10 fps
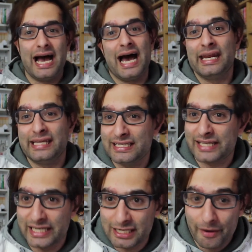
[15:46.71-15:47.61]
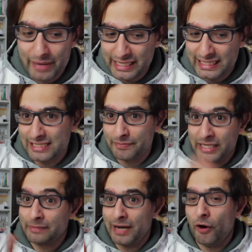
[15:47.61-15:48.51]
and then he's going to come back as the
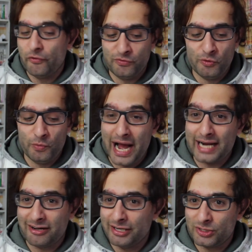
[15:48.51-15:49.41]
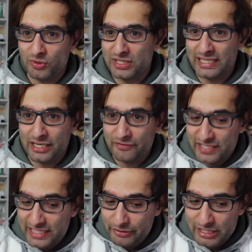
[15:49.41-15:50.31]
big powerful bad guy towards the end of the
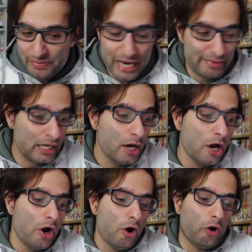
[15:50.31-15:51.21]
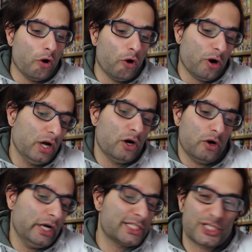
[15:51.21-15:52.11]
series maybe. Or
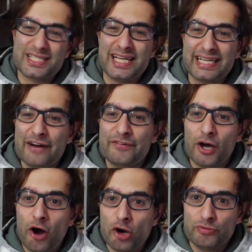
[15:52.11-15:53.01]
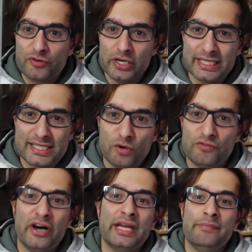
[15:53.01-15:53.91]
it's just like every arc we've gotten so
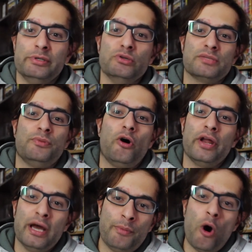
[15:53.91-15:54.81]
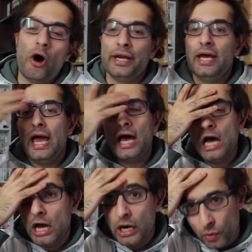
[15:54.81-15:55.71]
far, and it builds upon
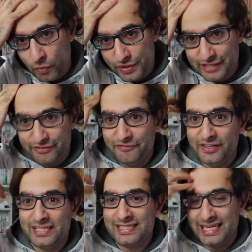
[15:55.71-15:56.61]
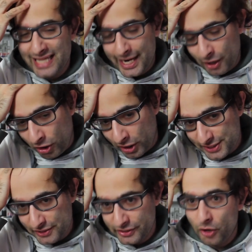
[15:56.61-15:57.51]
all the different villains in that
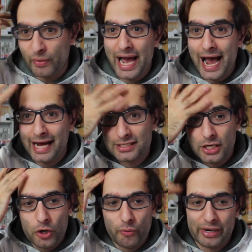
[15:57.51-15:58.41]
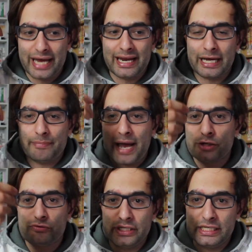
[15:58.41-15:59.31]
arc. So, you know, we had like
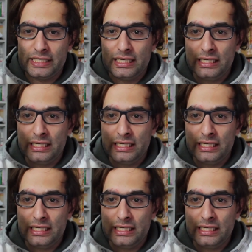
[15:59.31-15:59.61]
Patry,